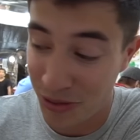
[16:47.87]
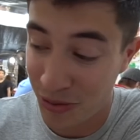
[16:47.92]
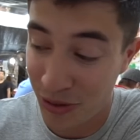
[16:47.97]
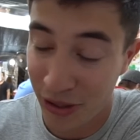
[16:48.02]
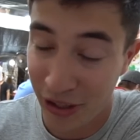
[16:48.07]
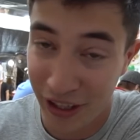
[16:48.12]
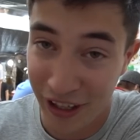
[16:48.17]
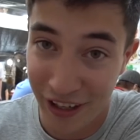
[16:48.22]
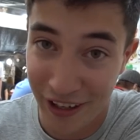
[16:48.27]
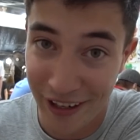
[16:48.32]
a
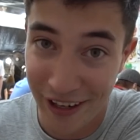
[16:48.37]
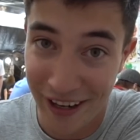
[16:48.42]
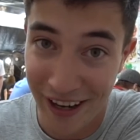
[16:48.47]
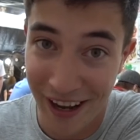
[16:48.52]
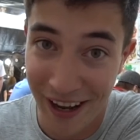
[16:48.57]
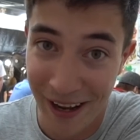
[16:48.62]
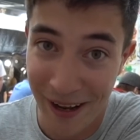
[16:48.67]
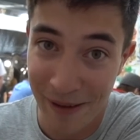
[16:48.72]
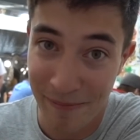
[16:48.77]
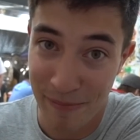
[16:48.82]
really good
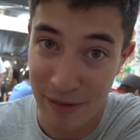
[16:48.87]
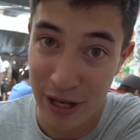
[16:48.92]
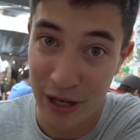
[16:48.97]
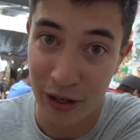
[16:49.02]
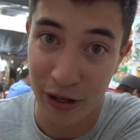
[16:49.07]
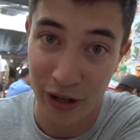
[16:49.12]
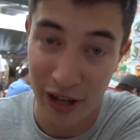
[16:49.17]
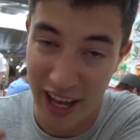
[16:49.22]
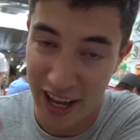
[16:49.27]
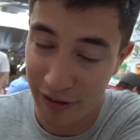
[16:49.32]

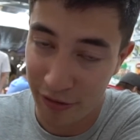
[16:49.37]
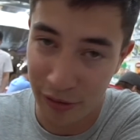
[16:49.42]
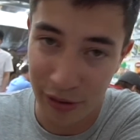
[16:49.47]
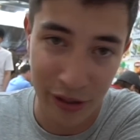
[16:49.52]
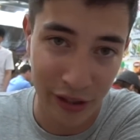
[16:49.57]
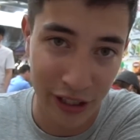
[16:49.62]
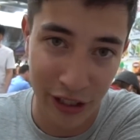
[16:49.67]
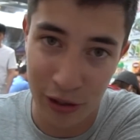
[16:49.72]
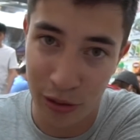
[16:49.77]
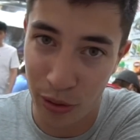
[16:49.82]
meal and
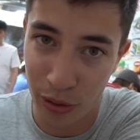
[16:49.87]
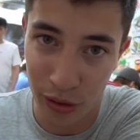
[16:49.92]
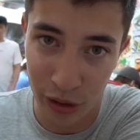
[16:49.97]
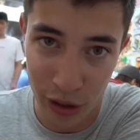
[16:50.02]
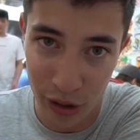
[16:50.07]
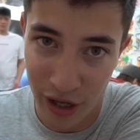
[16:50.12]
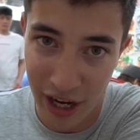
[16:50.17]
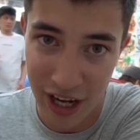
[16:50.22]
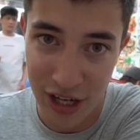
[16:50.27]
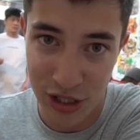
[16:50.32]
really cool
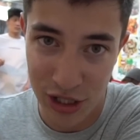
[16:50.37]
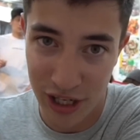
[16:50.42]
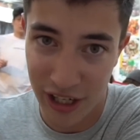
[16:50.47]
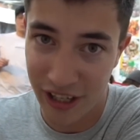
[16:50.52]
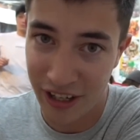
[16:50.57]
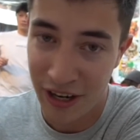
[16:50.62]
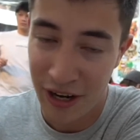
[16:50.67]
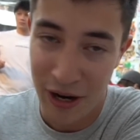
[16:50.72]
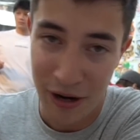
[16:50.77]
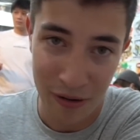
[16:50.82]
location
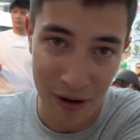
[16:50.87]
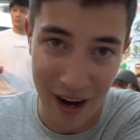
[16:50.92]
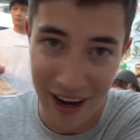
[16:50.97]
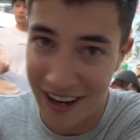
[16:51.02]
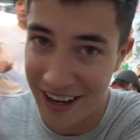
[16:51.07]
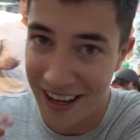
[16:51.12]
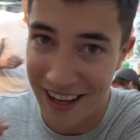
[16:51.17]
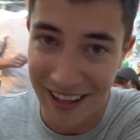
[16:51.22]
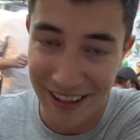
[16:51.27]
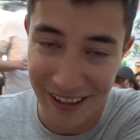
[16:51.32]
right
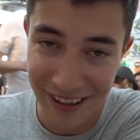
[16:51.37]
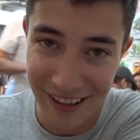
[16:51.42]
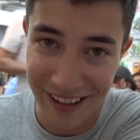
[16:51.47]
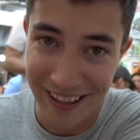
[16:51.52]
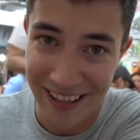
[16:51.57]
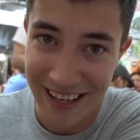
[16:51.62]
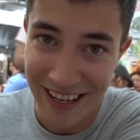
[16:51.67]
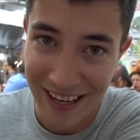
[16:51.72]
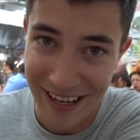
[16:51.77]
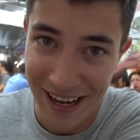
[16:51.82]
in
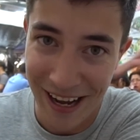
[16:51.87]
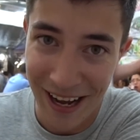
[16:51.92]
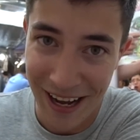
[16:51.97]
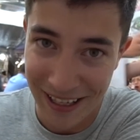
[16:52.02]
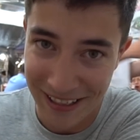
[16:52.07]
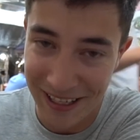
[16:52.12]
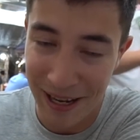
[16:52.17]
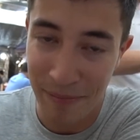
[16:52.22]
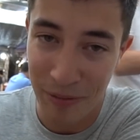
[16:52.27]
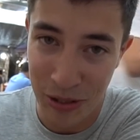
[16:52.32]
the
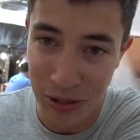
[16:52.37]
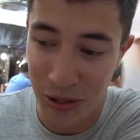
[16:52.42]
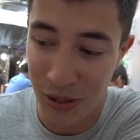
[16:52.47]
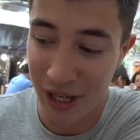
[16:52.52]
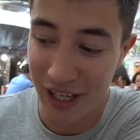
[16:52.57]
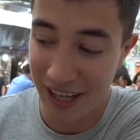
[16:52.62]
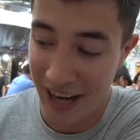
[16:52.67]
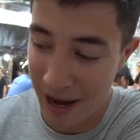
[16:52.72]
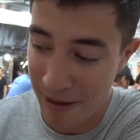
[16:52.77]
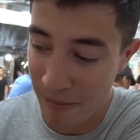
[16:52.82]
Temple
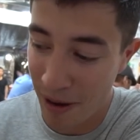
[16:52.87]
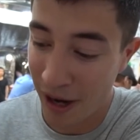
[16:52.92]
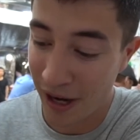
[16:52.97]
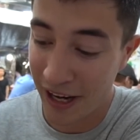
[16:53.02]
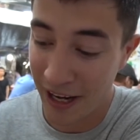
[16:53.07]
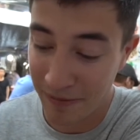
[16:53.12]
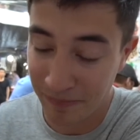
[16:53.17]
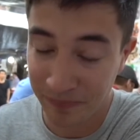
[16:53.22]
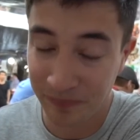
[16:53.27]
Street night market.